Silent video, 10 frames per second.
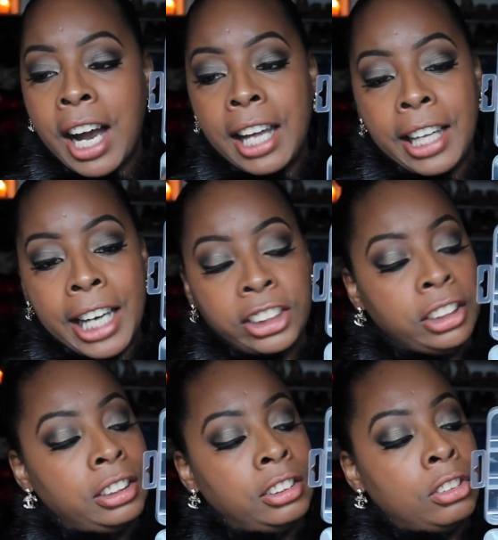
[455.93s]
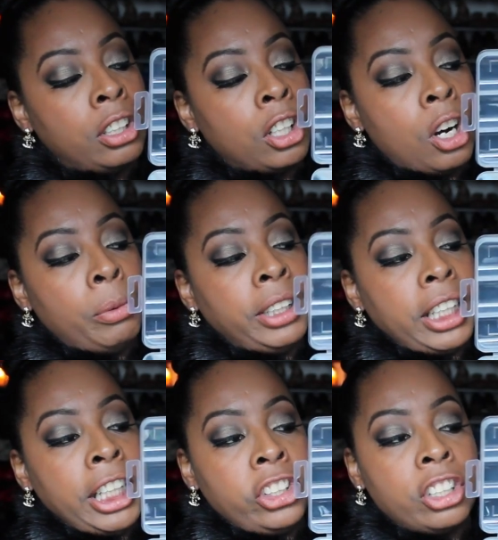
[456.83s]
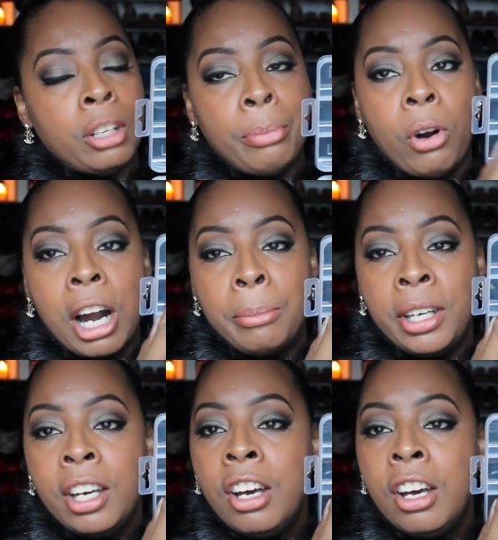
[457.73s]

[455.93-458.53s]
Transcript: eyelashes is going to go in each compartment,